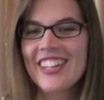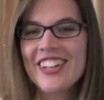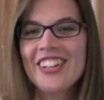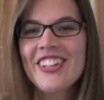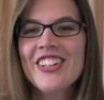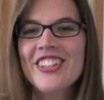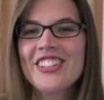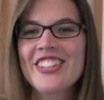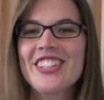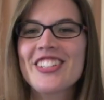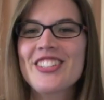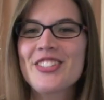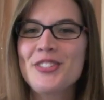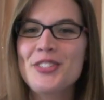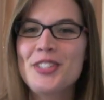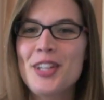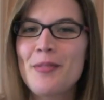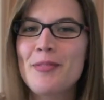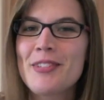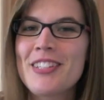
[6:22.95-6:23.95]
There are only
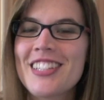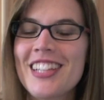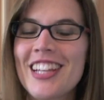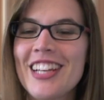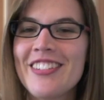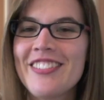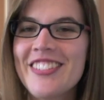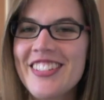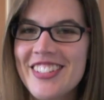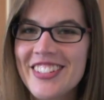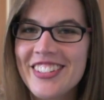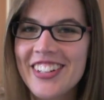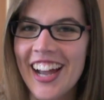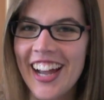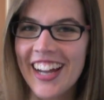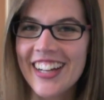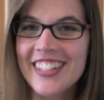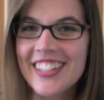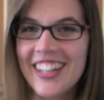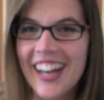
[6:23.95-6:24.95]
2 chapters left, so
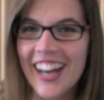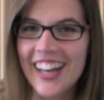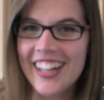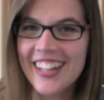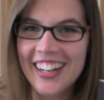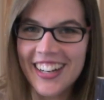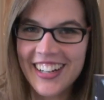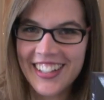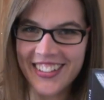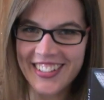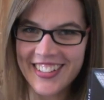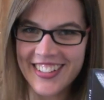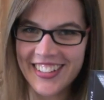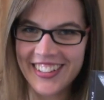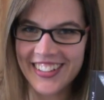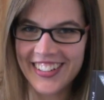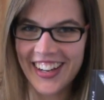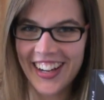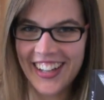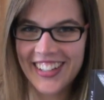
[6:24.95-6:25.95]
hang tight and I'll
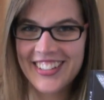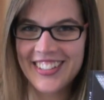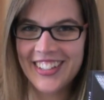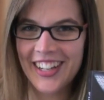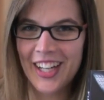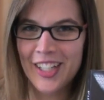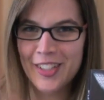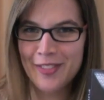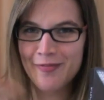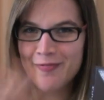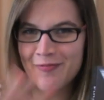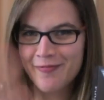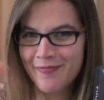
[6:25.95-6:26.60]
see you next time.